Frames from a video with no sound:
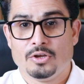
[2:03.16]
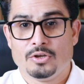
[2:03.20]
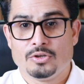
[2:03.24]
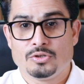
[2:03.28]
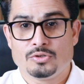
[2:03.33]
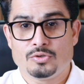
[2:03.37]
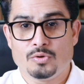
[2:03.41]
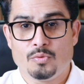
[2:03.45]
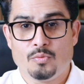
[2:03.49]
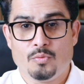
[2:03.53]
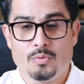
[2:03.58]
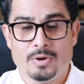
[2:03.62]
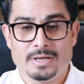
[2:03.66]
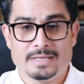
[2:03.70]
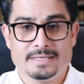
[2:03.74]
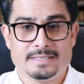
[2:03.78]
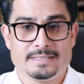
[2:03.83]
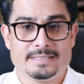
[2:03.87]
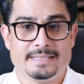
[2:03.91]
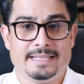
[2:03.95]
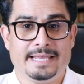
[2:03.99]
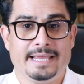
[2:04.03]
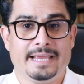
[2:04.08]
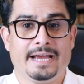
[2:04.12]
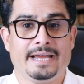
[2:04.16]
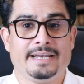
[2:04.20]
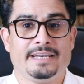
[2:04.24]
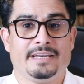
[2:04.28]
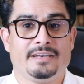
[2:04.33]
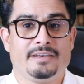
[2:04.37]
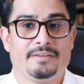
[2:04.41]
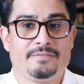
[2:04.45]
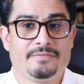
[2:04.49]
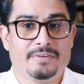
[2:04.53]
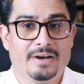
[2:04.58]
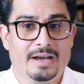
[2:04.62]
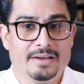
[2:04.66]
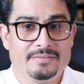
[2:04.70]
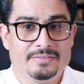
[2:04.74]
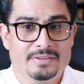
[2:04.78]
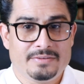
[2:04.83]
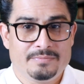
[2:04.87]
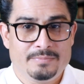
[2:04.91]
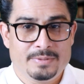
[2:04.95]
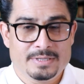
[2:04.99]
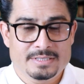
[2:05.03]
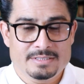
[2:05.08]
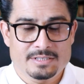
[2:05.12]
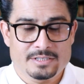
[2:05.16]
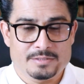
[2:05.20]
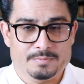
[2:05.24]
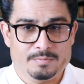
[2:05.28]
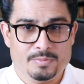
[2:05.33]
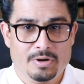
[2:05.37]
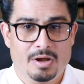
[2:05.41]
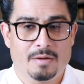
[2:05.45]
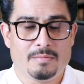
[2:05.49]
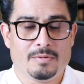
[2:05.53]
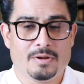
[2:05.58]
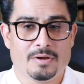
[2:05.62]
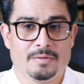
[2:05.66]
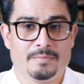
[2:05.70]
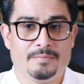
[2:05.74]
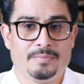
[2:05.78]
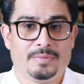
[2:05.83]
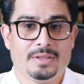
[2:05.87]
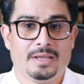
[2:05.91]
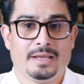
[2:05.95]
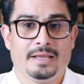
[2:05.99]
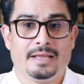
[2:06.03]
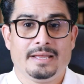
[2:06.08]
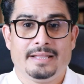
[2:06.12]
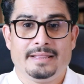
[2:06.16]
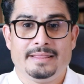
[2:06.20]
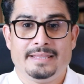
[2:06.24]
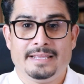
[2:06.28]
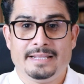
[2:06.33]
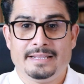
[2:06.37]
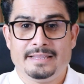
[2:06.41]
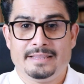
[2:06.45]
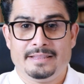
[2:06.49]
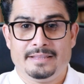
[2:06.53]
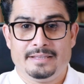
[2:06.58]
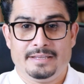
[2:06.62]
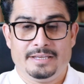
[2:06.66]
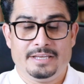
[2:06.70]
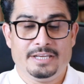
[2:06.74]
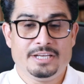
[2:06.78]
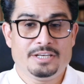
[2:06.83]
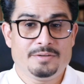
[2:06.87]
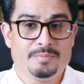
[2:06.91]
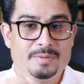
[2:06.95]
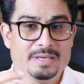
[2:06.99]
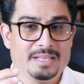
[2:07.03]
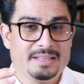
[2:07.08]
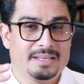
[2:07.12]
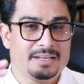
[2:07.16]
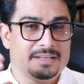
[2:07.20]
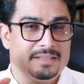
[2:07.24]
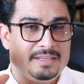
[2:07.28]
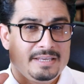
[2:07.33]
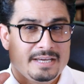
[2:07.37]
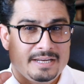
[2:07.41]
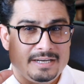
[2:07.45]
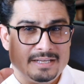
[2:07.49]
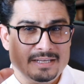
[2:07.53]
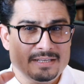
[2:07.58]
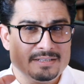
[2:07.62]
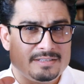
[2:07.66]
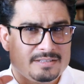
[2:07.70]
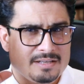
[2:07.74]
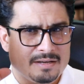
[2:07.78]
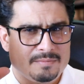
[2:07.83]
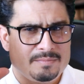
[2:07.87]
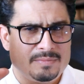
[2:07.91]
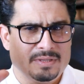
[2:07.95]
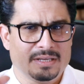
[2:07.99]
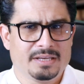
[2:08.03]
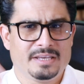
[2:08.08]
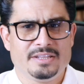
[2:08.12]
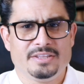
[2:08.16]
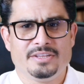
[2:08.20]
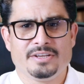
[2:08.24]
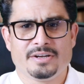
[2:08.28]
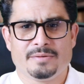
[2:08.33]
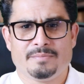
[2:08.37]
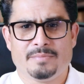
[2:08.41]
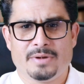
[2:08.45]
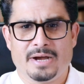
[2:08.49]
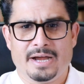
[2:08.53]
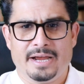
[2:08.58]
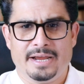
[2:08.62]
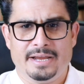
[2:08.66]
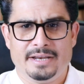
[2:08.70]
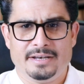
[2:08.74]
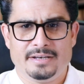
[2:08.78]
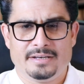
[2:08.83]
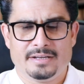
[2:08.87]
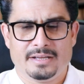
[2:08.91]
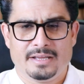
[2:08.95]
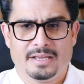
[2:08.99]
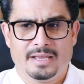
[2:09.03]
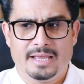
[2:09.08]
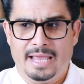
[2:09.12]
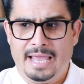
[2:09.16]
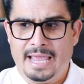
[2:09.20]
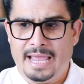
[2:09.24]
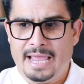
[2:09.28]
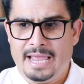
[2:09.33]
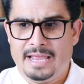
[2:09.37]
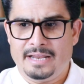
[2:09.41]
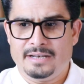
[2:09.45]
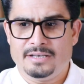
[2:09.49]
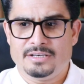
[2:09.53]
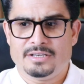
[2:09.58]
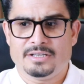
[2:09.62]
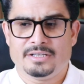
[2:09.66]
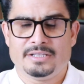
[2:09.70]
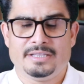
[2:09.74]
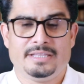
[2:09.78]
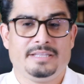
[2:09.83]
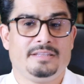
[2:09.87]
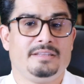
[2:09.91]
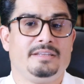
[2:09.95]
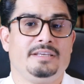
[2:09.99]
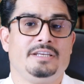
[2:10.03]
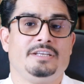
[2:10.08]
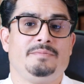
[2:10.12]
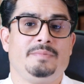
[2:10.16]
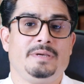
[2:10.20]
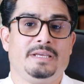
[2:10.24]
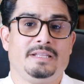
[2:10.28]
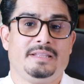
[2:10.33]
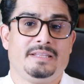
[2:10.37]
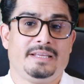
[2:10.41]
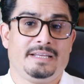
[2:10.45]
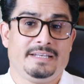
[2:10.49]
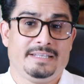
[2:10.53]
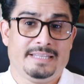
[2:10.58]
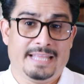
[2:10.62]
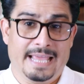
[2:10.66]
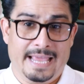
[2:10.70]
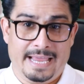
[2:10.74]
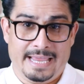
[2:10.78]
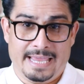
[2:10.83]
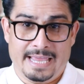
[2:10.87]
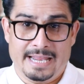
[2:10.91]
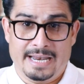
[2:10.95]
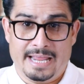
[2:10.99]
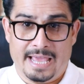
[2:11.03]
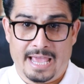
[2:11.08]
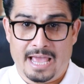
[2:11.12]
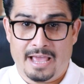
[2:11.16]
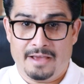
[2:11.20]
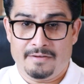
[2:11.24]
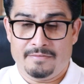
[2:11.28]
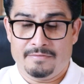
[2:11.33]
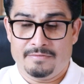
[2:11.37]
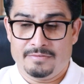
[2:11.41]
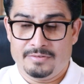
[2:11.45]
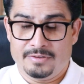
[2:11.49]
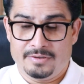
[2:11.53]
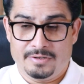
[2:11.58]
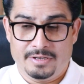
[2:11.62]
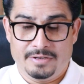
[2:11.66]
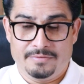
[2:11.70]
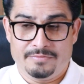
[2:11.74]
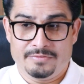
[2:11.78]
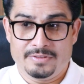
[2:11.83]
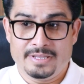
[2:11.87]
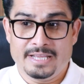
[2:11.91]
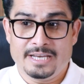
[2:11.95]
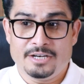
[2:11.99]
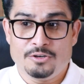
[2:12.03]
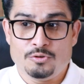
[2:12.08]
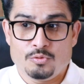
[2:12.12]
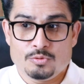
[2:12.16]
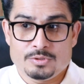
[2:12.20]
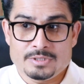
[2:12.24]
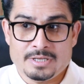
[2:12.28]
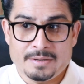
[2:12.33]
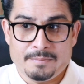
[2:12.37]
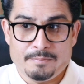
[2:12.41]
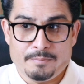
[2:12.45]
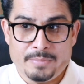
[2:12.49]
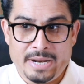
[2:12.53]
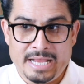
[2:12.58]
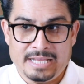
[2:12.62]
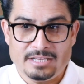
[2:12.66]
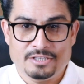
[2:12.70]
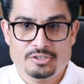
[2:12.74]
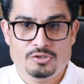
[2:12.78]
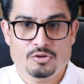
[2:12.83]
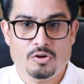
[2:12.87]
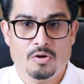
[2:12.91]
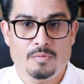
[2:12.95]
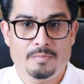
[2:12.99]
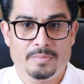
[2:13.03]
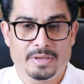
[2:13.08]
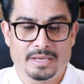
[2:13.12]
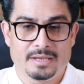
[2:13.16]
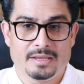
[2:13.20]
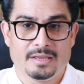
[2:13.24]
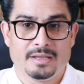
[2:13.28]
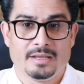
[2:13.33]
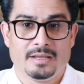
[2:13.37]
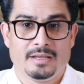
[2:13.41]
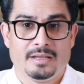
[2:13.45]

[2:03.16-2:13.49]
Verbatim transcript: So once they identify the business problem, then it means that there is something in their mind, and uh, it means that they can have, uh, if they do some brainstorming,